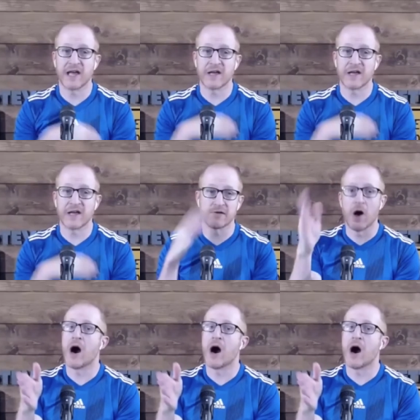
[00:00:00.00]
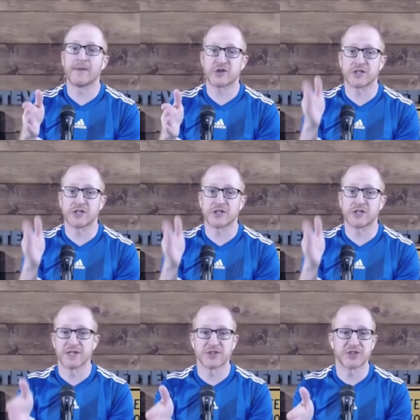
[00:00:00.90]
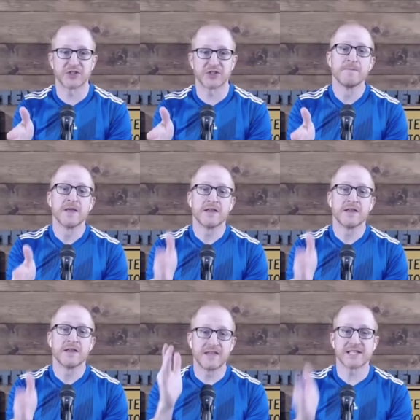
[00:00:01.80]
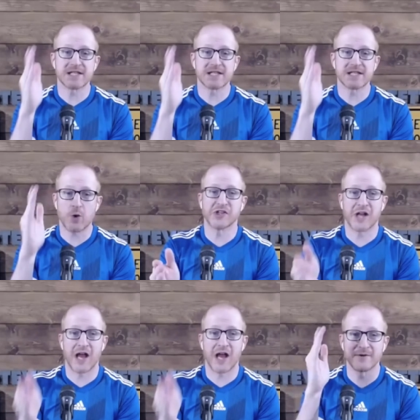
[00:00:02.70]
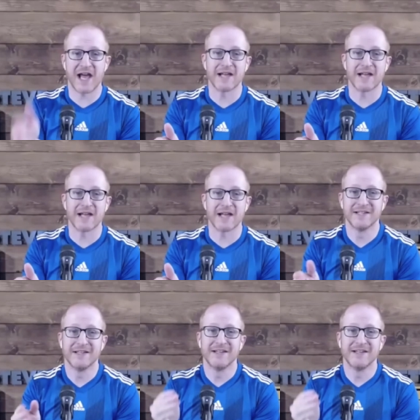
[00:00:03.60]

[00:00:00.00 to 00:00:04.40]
the letter of the law. I'm not trying to cheat this shit. This is the question I was asked.